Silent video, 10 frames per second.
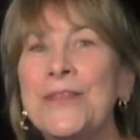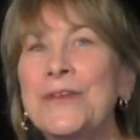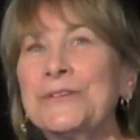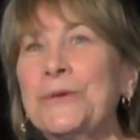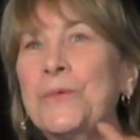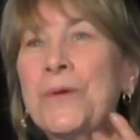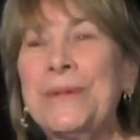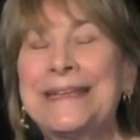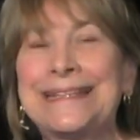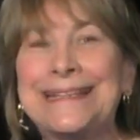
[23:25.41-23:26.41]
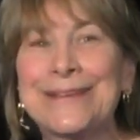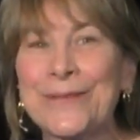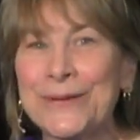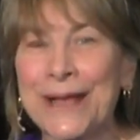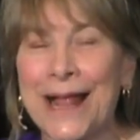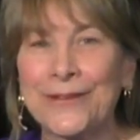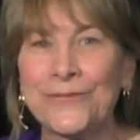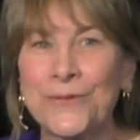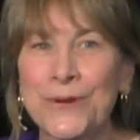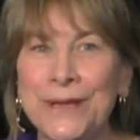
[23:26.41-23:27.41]
There's a woman in Southern
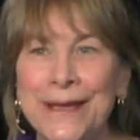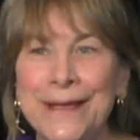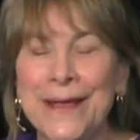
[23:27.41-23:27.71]
California.